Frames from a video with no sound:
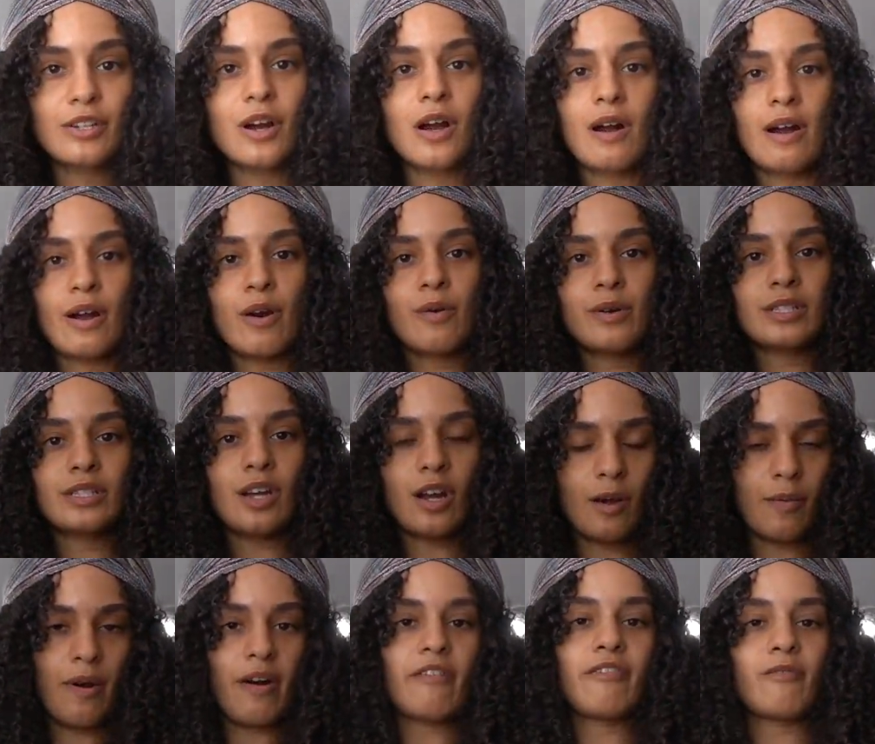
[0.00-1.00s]
know how I always talk
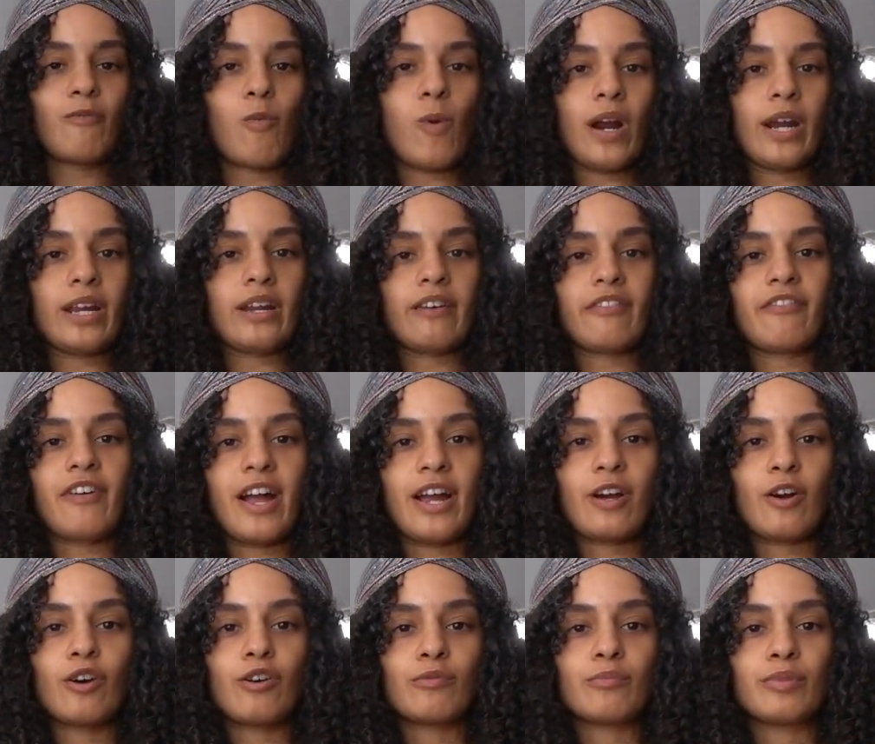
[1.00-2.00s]
about wanting to find
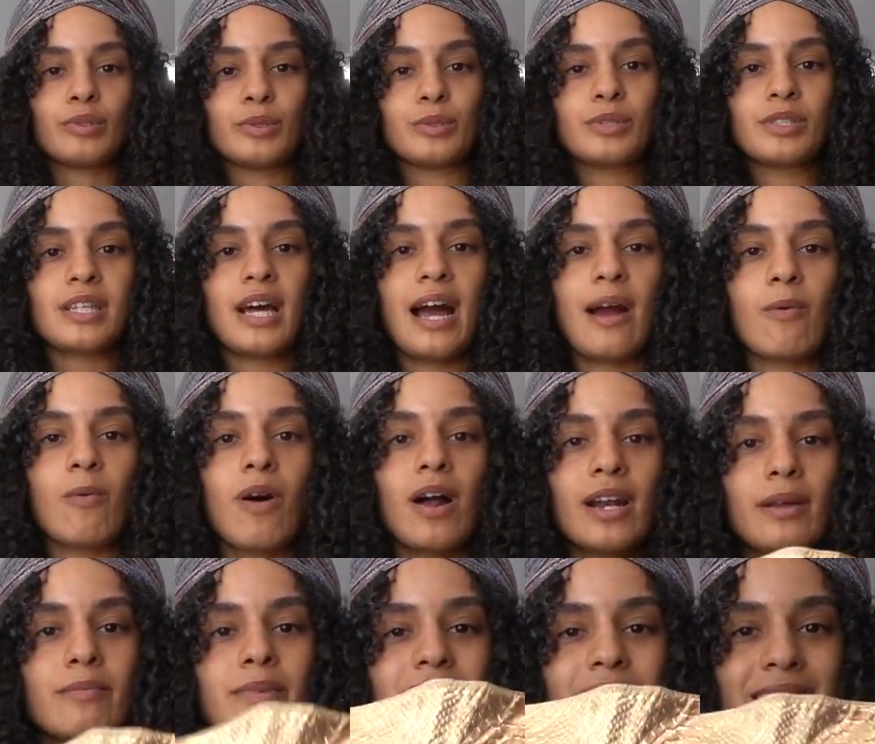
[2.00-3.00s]
gold boots. I want
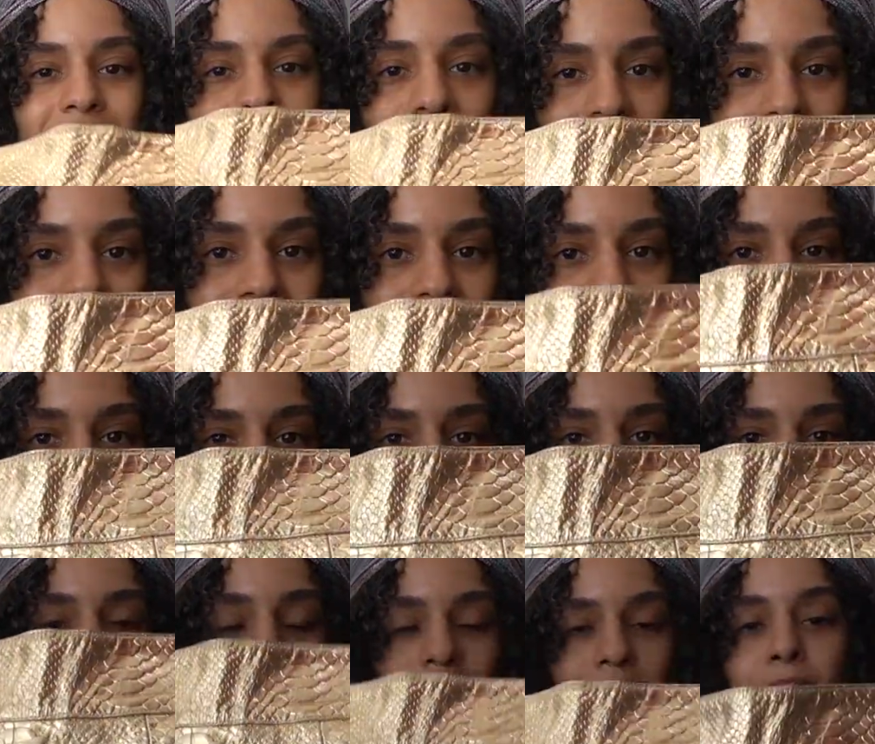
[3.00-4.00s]
them exactly like
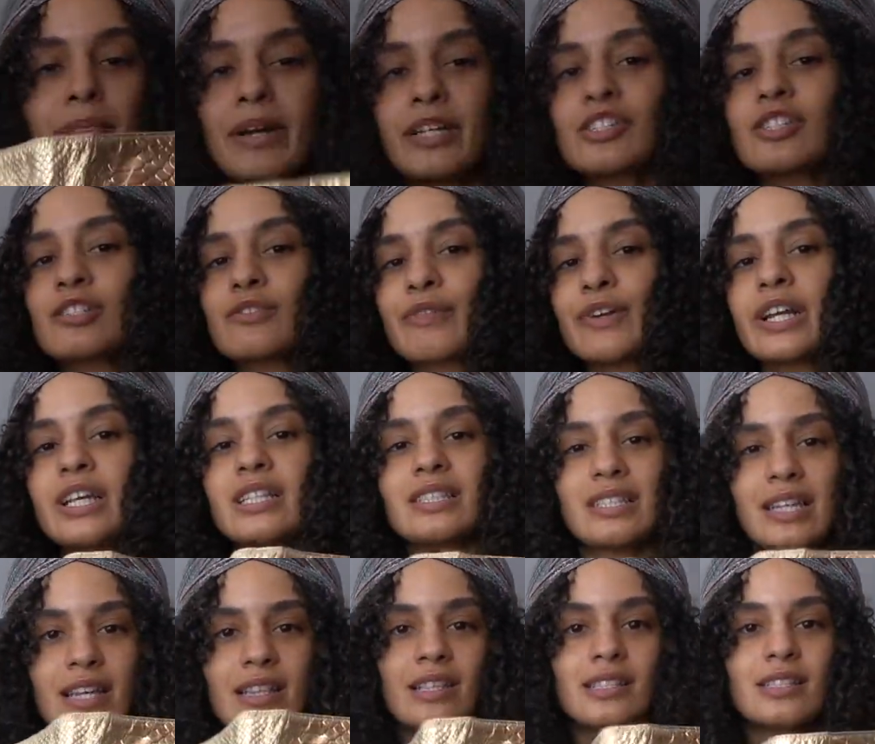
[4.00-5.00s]
this. Like I might just freaking
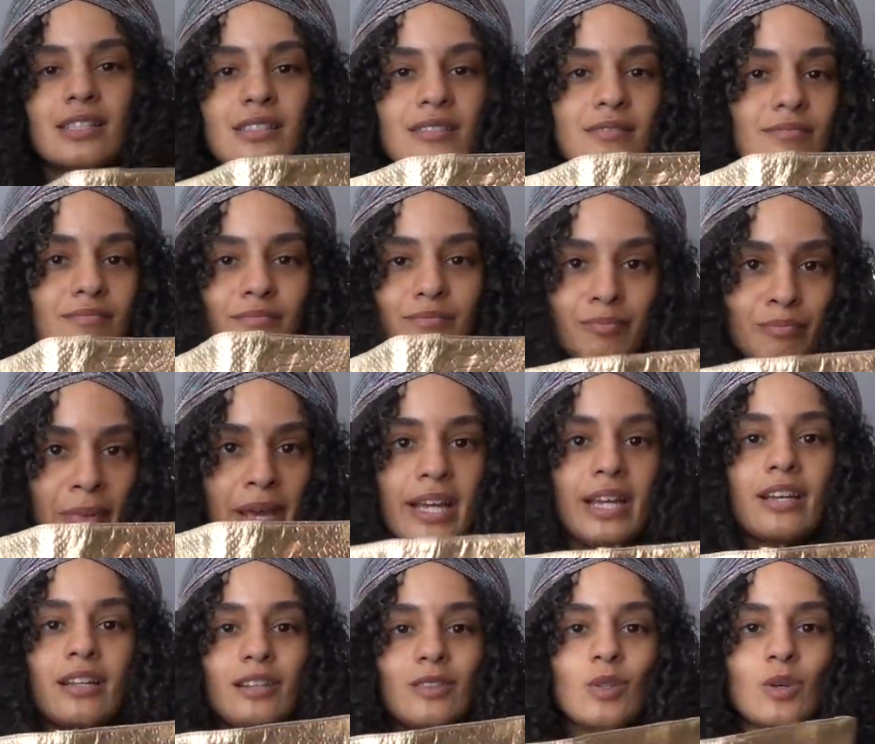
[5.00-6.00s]
take this and make
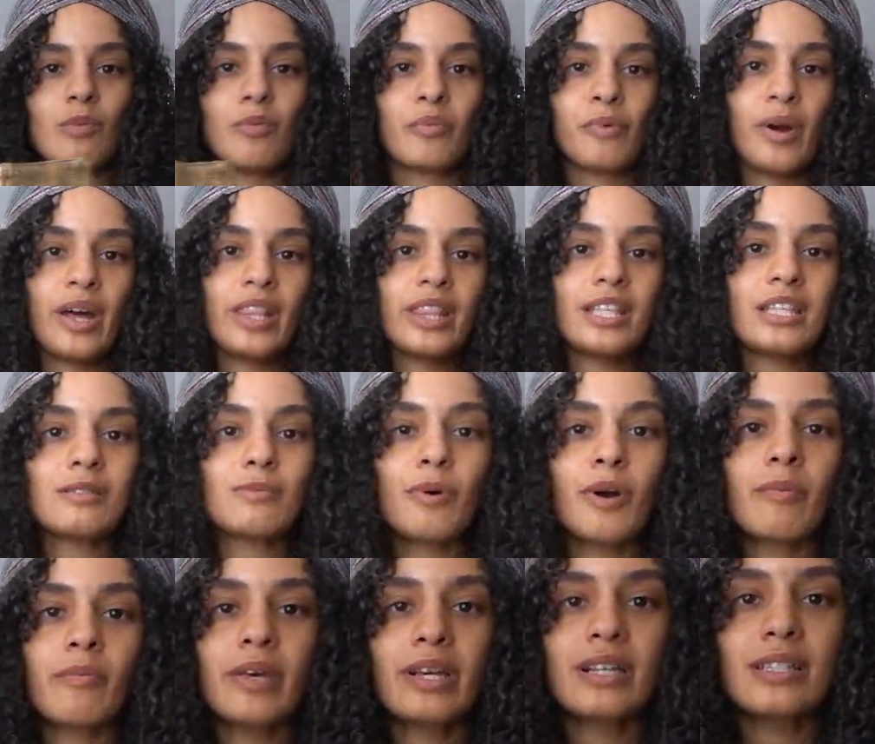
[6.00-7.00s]
it into a boot at this
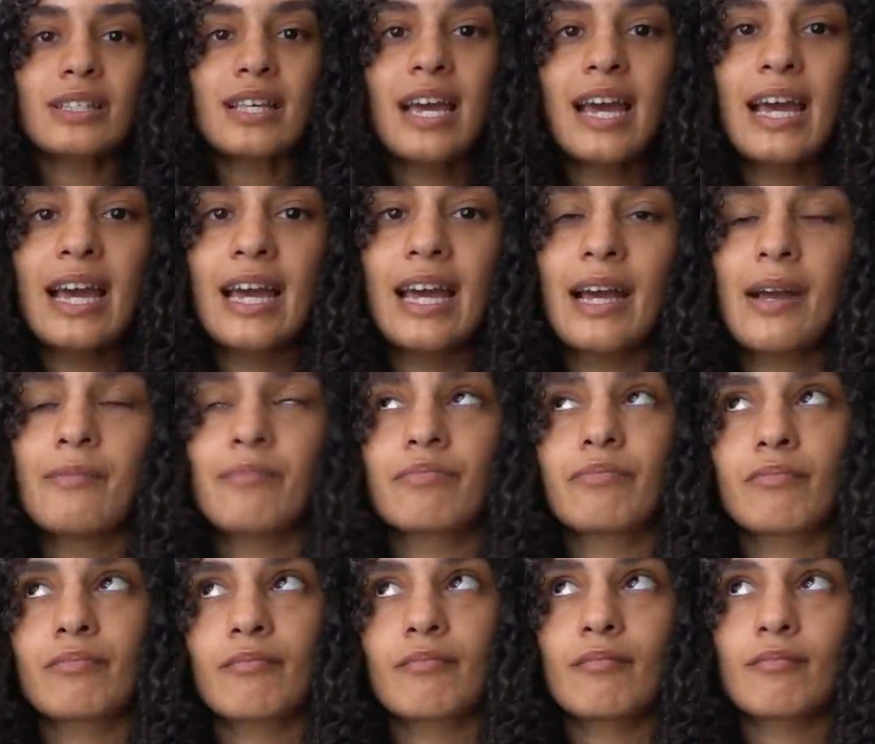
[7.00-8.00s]
point because
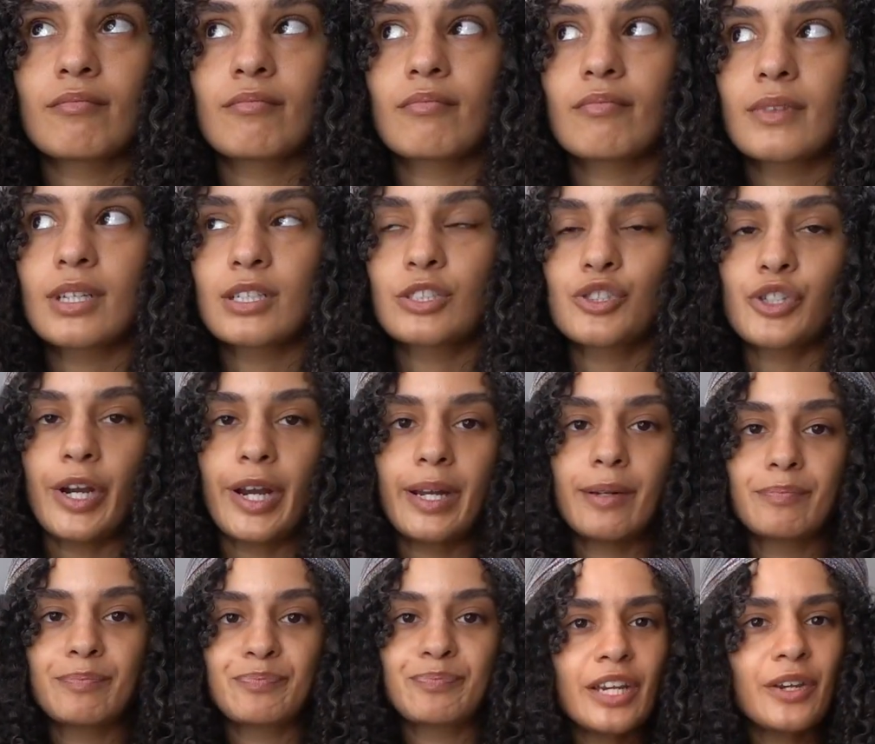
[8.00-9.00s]
train.
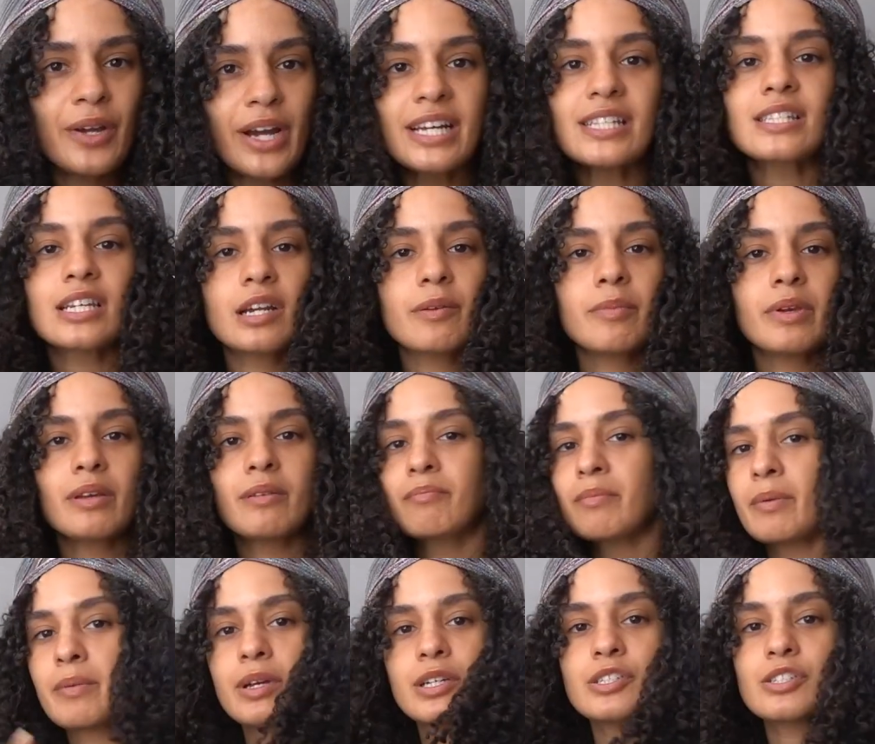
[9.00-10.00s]
Can you guys hear me?
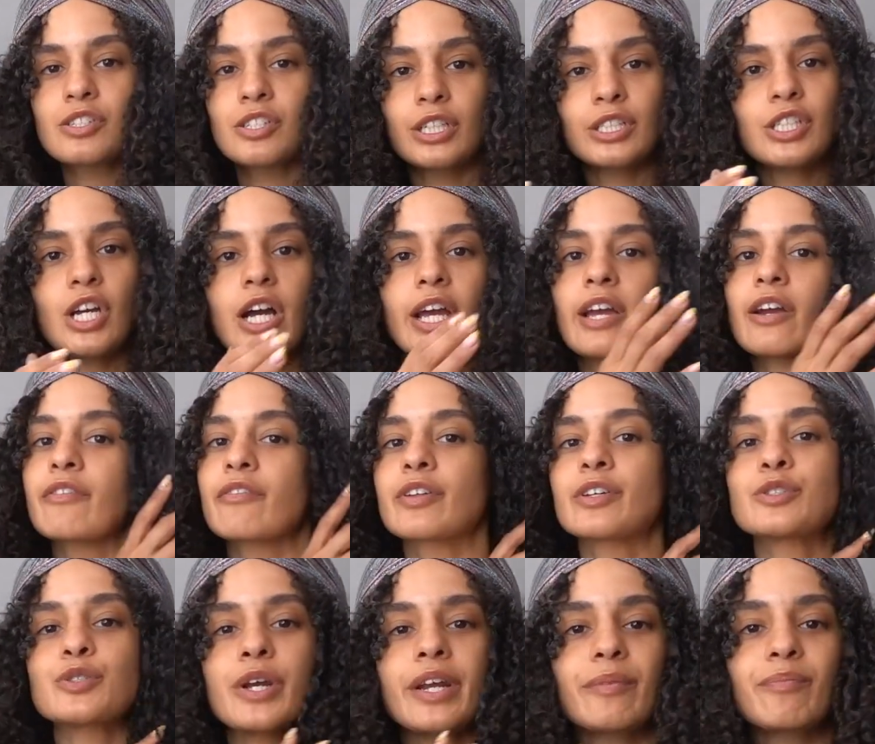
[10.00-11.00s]
Maybe I'll just start talking over the
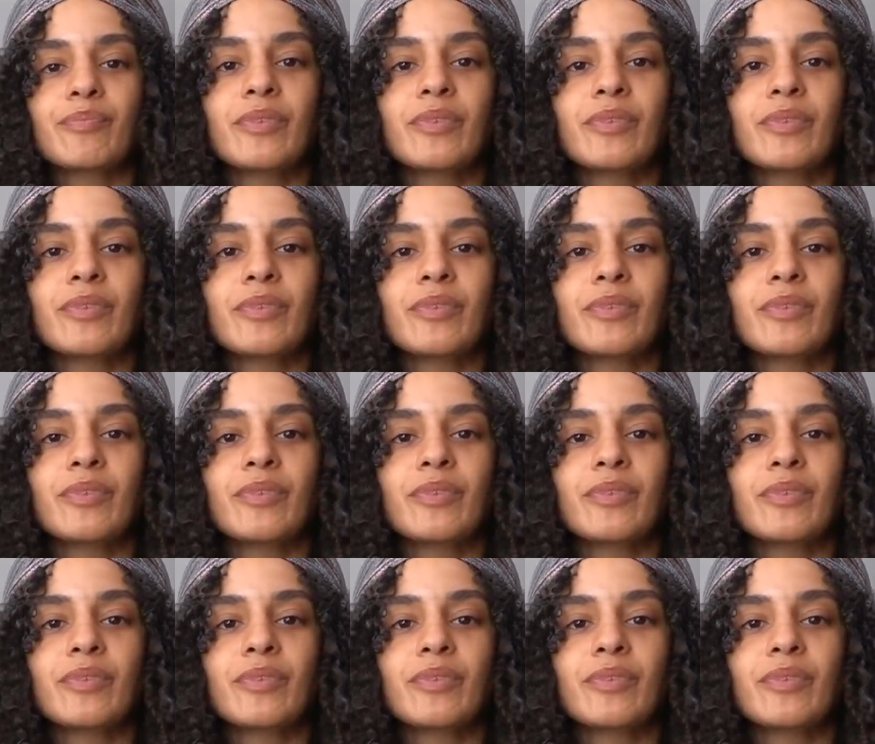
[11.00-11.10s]
train.